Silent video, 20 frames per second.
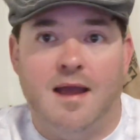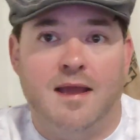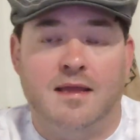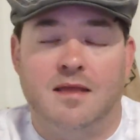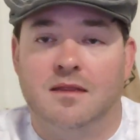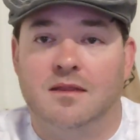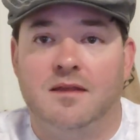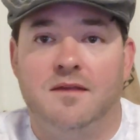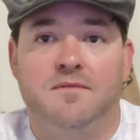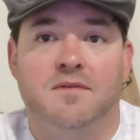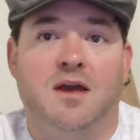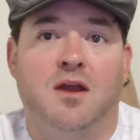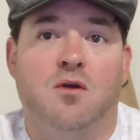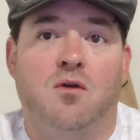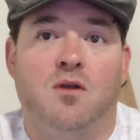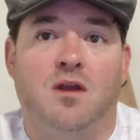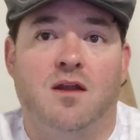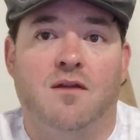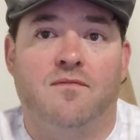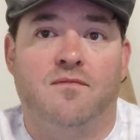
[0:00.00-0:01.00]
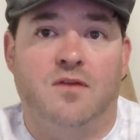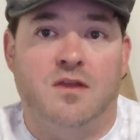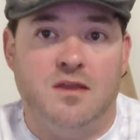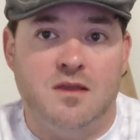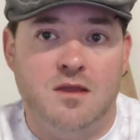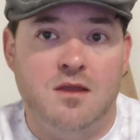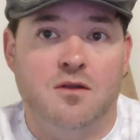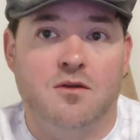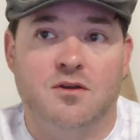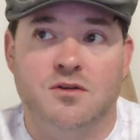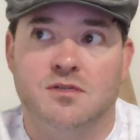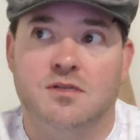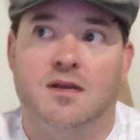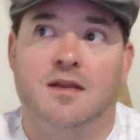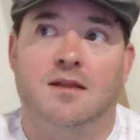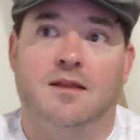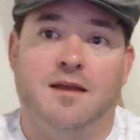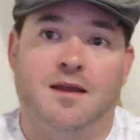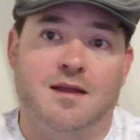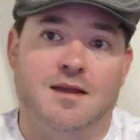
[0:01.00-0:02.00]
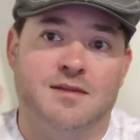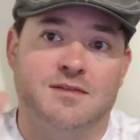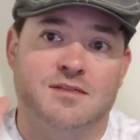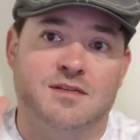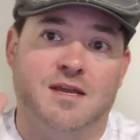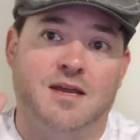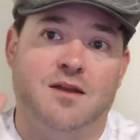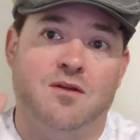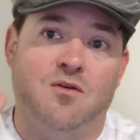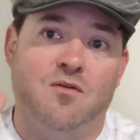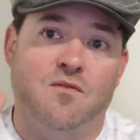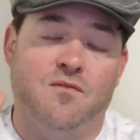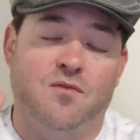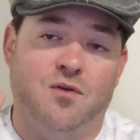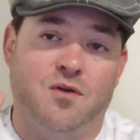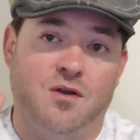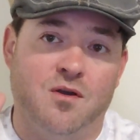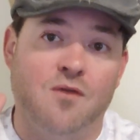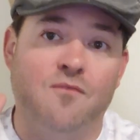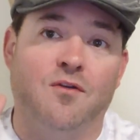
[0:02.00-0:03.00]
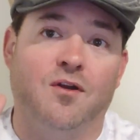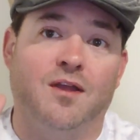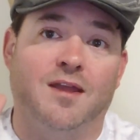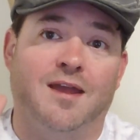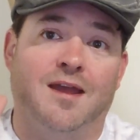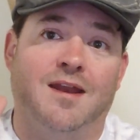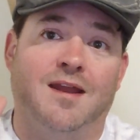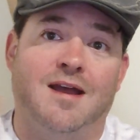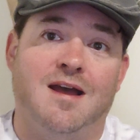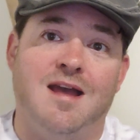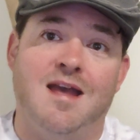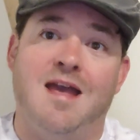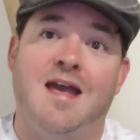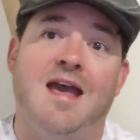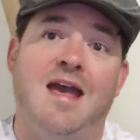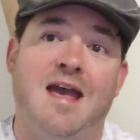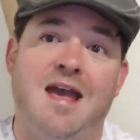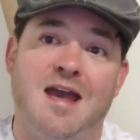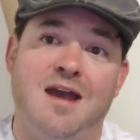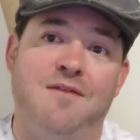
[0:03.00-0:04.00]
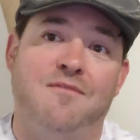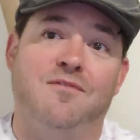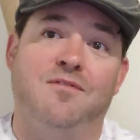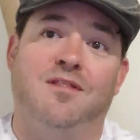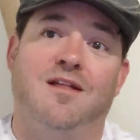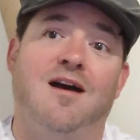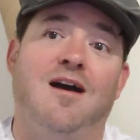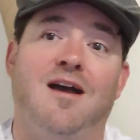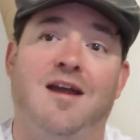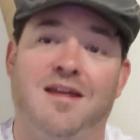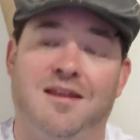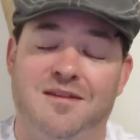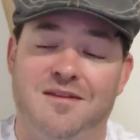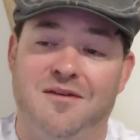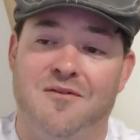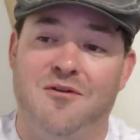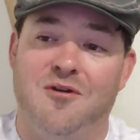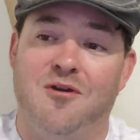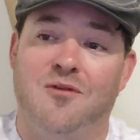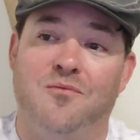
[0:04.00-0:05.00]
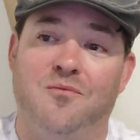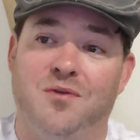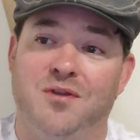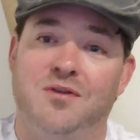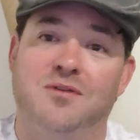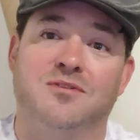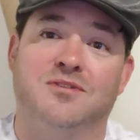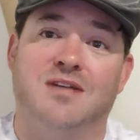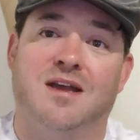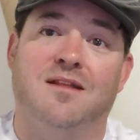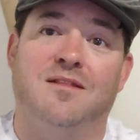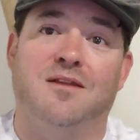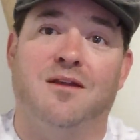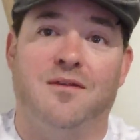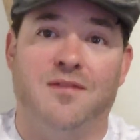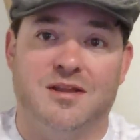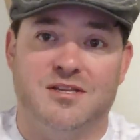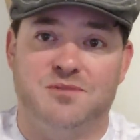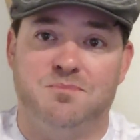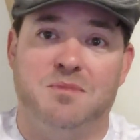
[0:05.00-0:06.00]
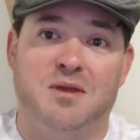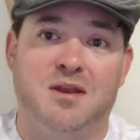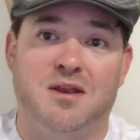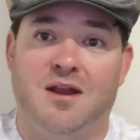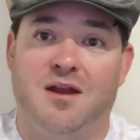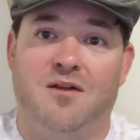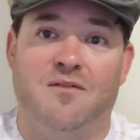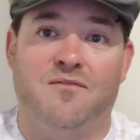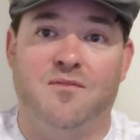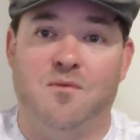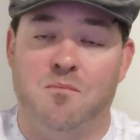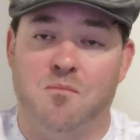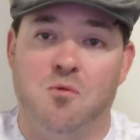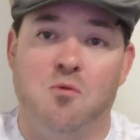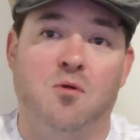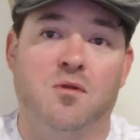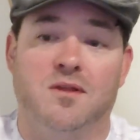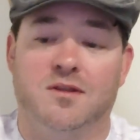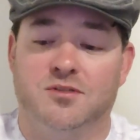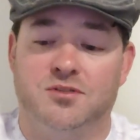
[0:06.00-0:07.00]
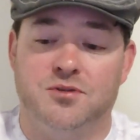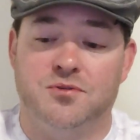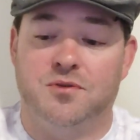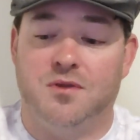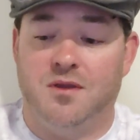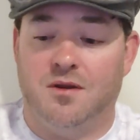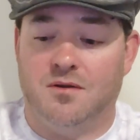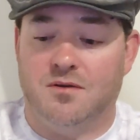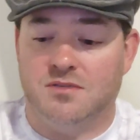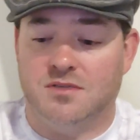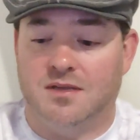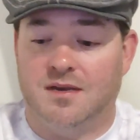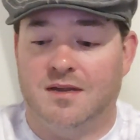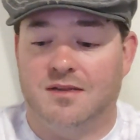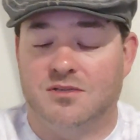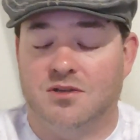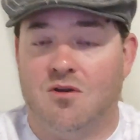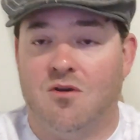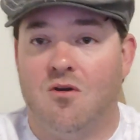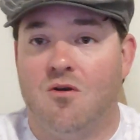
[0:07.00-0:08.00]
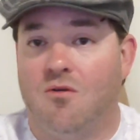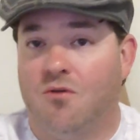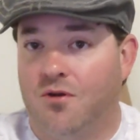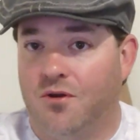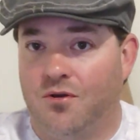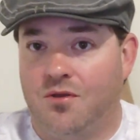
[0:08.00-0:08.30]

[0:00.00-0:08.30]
I can leave that on there for years, and then like I said over and over again, I have line on reels out there that's been there for more than 2 years, and it's all